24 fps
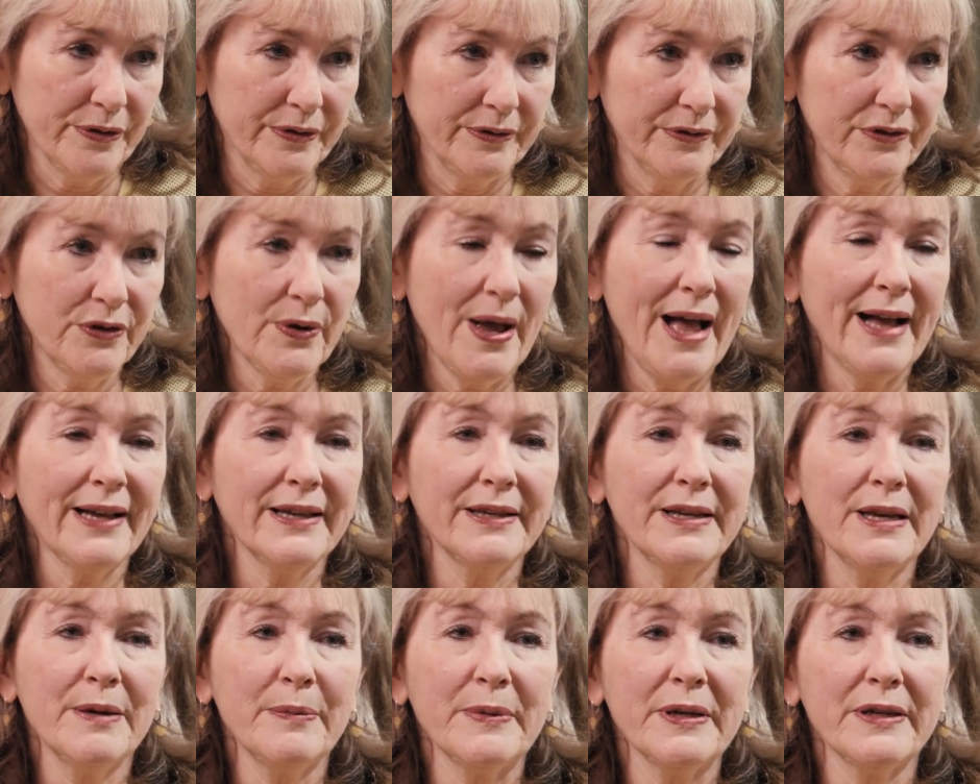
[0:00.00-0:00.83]
So
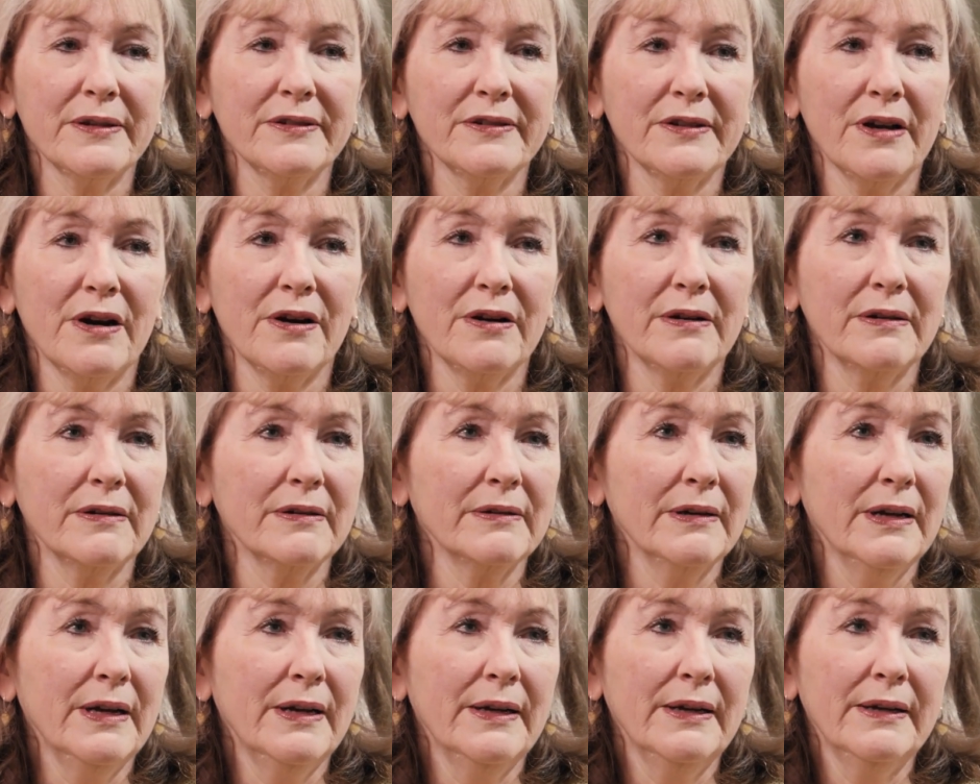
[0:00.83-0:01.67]
academics are
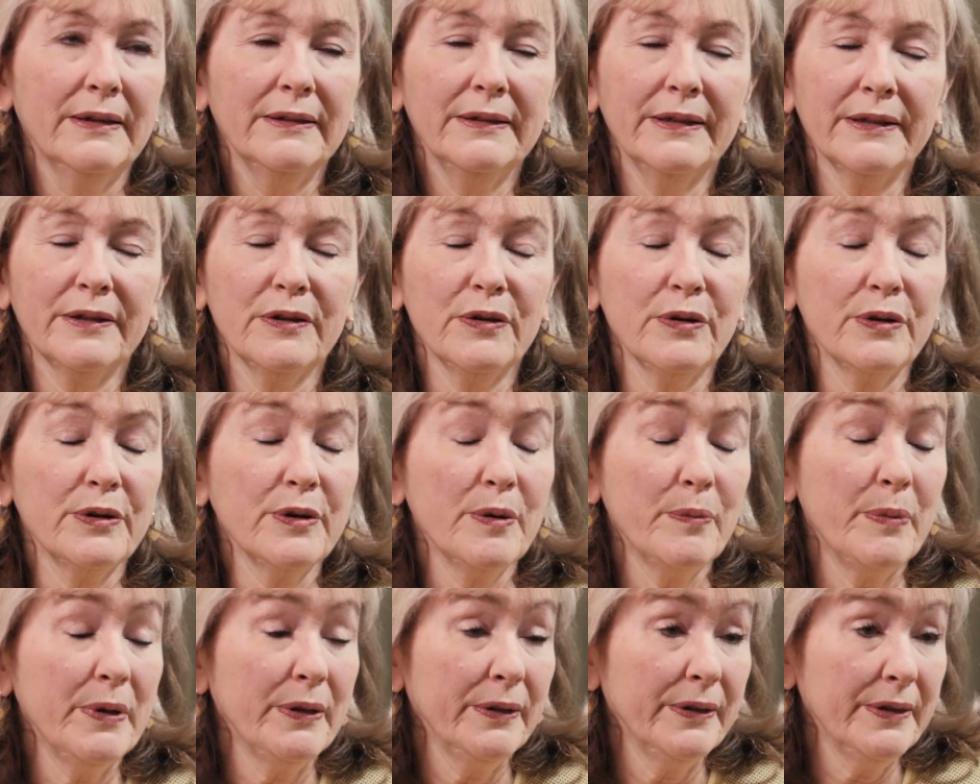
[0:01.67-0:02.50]
like your
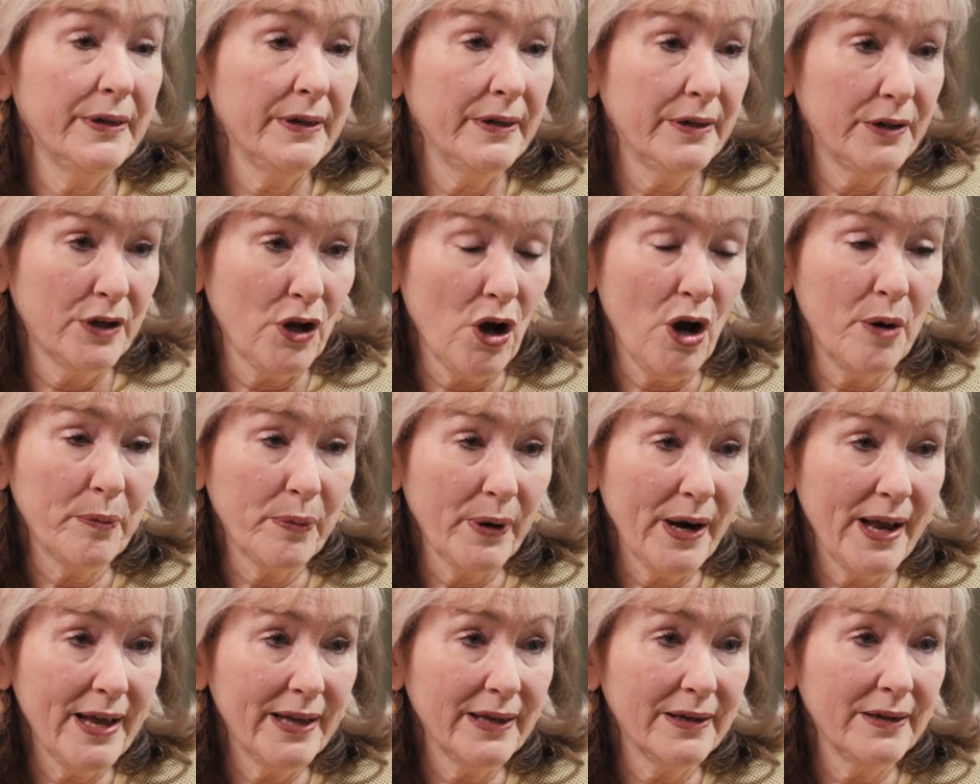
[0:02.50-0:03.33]
ability to
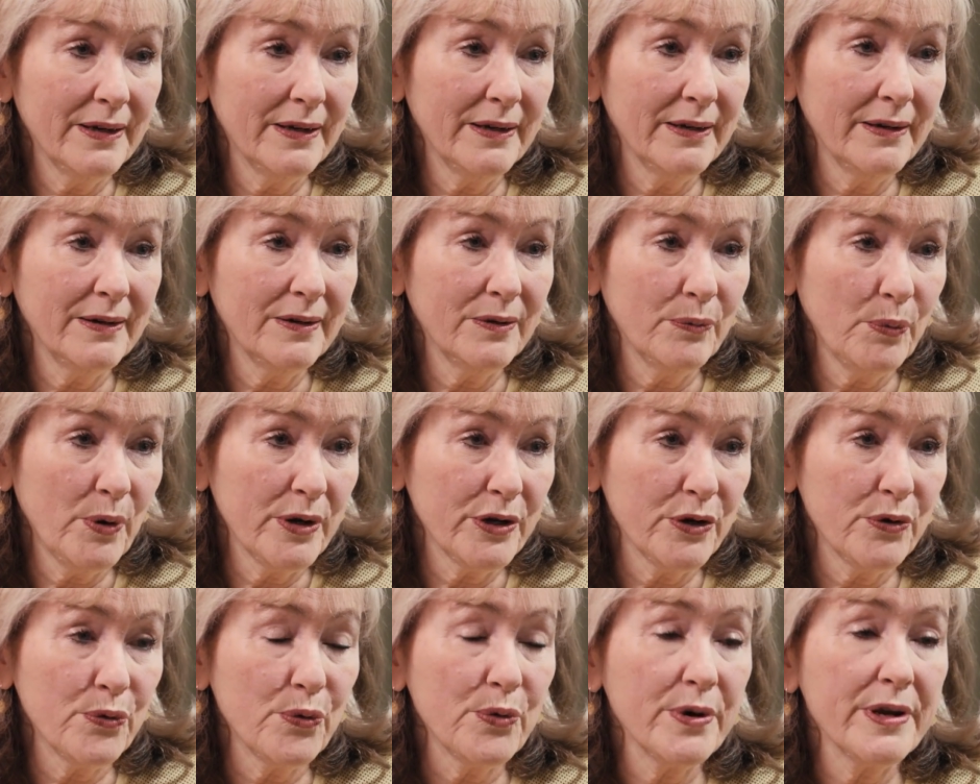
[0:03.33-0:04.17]
comprehend what you
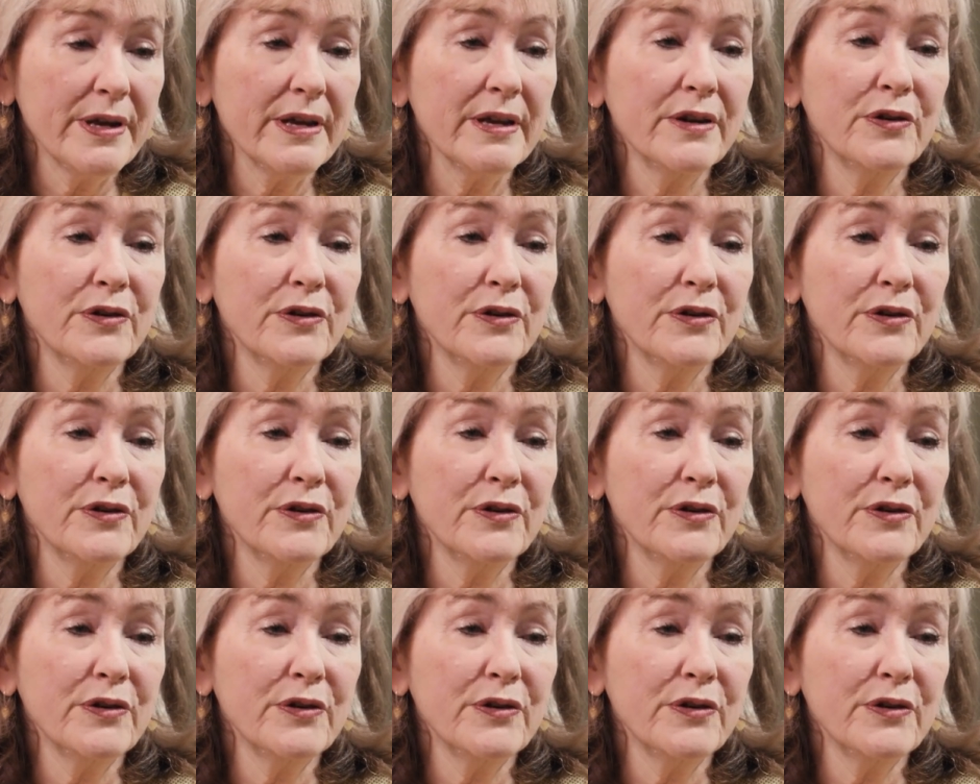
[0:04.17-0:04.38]
read,